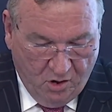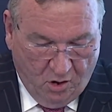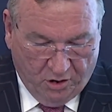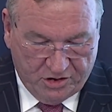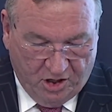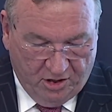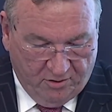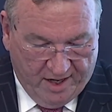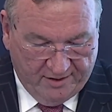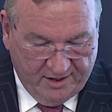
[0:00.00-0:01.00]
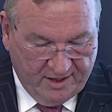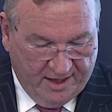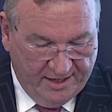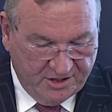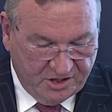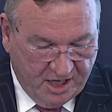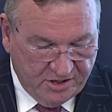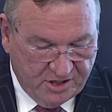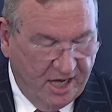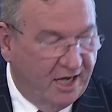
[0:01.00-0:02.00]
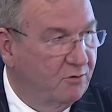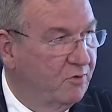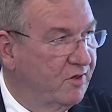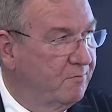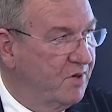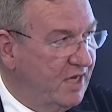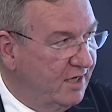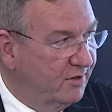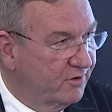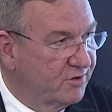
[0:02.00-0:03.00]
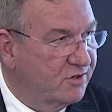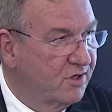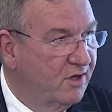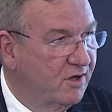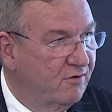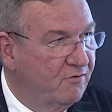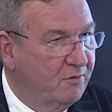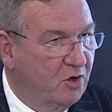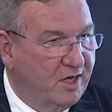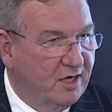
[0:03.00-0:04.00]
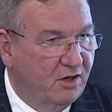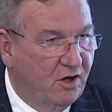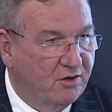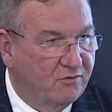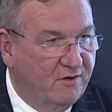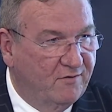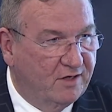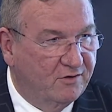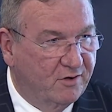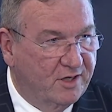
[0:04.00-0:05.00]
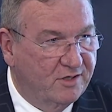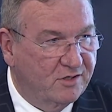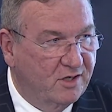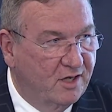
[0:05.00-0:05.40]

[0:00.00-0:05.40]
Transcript: or tolerate the delay associated with appeals from your interlocutory victories